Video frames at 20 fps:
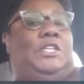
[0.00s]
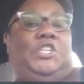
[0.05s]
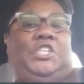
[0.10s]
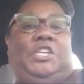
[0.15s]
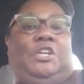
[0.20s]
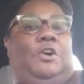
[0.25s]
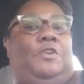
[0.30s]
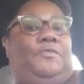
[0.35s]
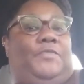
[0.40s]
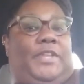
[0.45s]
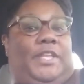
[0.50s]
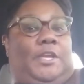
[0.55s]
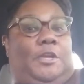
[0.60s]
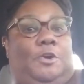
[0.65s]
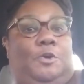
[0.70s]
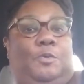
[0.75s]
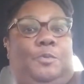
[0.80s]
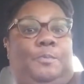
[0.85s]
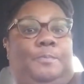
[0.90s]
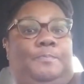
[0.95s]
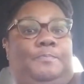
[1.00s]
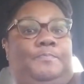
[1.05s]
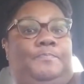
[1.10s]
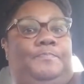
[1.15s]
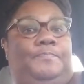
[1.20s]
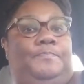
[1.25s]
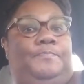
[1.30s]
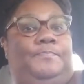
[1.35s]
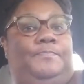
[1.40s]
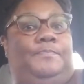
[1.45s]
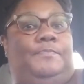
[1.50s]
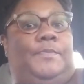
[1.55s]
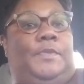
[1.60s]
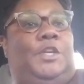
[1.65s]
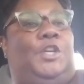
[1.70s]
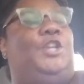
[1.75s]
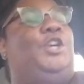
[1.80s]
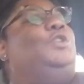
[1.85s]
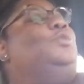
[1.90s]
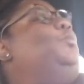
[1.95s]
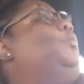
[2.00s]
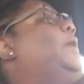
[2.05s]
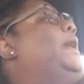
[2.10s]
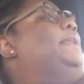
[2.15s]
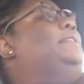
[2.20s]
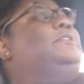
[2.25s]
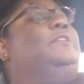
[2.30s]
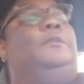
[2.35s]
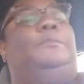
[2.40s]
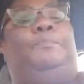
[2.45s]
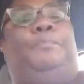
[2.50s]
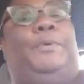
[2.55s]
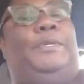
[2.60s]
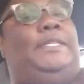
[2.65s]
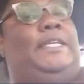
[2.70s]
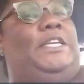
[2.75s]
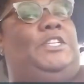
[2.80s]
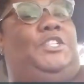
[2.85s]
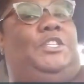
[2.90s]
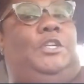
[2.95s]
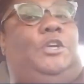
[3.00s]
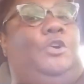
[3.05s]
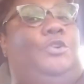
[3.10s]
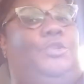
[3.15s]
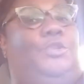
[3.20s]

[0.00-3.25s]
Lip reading: shit on video. Couldn't wait to put that shit on